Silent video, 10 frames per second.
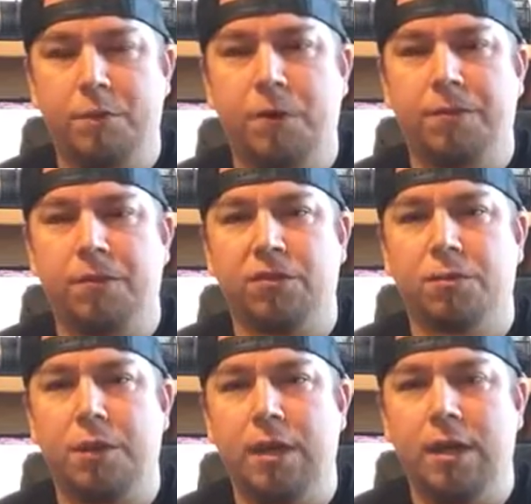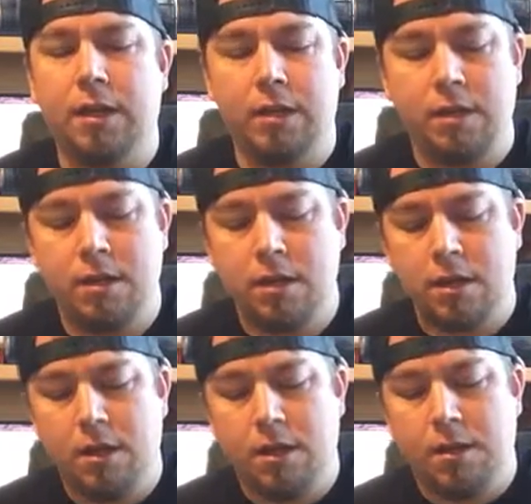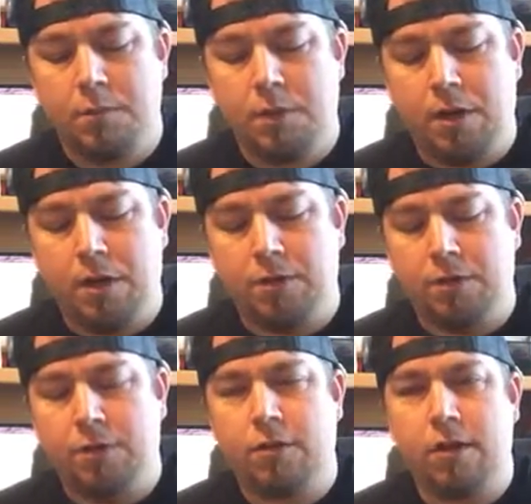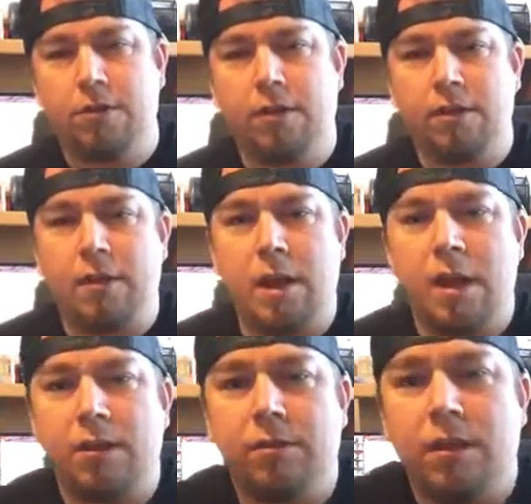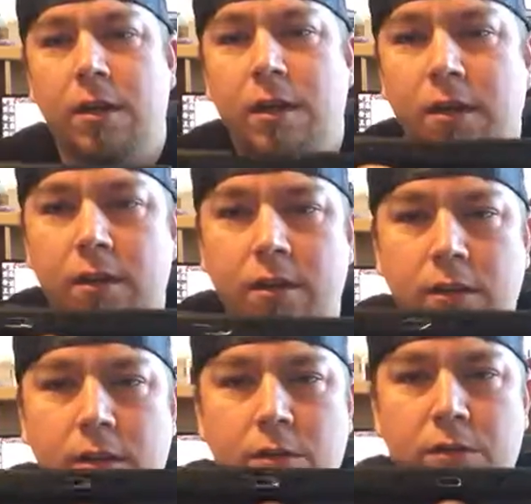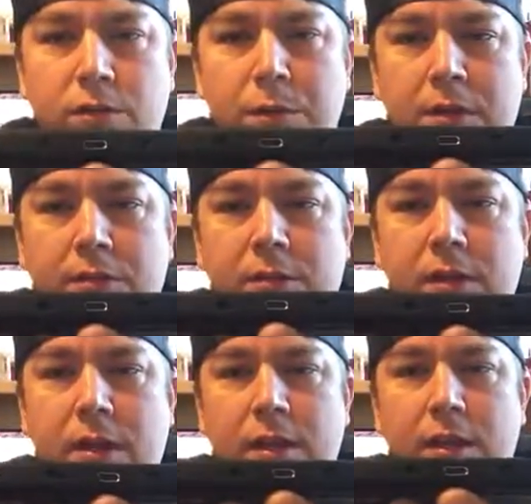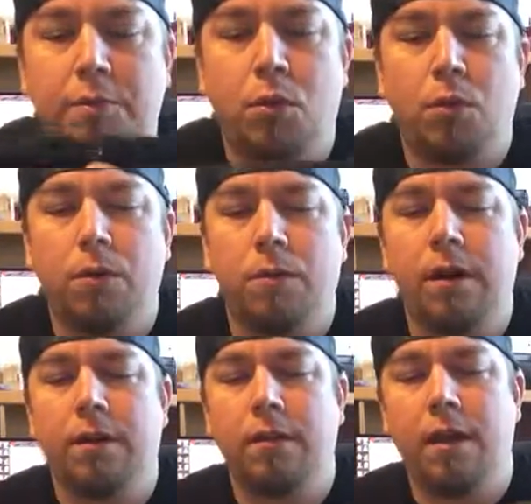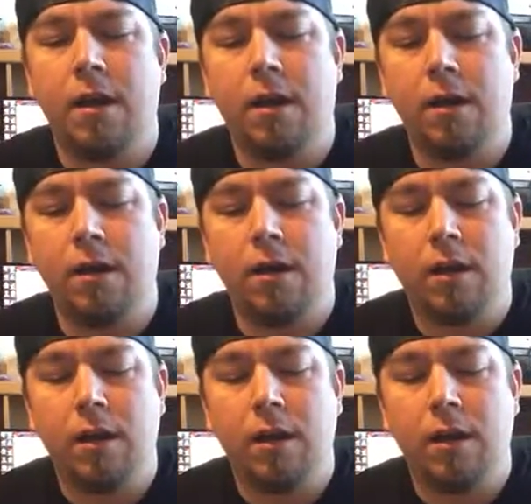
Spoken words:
built for speed. But what's crazy is it has a USB-C port right there.